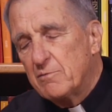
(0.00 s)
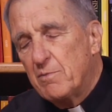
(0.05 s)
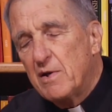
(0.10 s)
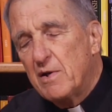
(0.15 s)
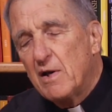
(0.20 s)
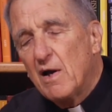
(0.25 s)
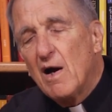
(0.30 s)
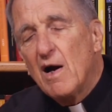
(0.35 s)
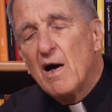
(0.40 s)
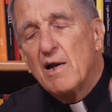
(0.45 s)

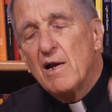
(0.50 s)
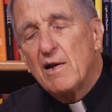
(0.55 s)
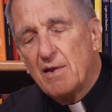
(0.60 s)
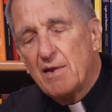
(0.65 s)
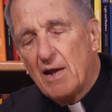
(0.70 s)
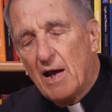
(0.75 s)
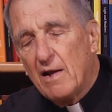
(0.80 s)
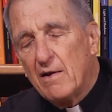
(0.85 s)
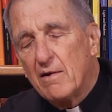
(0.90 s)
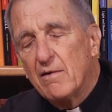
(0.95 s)
beyond
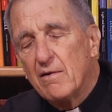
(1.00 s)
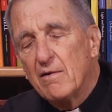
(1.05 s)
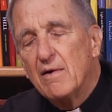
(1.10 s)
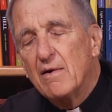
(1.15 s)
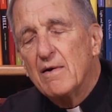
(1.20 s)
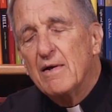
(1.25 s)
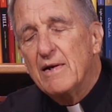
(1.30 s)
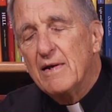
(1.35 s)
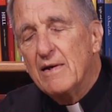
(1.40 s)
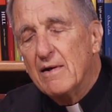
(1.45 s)
that,
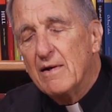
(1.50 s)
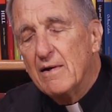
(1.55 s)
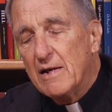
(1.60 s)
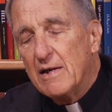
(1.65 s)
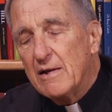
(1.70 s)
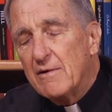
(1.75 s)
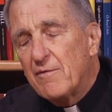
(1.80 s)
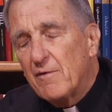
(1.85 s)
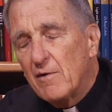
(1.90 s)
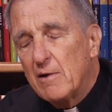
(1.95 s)

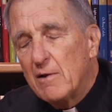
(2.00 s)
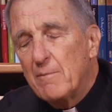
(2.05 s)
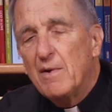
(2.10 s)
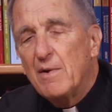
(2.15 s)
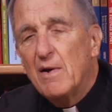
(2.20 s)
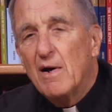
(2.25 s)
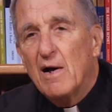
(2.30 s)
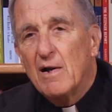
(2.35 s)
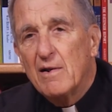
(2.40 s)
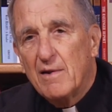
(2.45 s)
infinitely
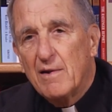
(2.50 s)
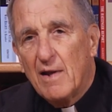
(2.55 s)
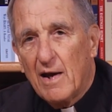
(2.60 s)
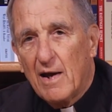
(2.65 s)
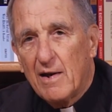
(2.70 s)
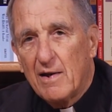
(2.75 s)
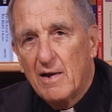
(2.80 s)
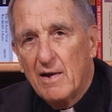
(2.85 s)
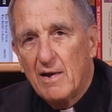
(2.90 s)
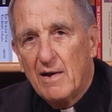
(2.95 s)
beyond
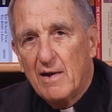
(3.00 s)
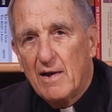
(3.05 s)
that.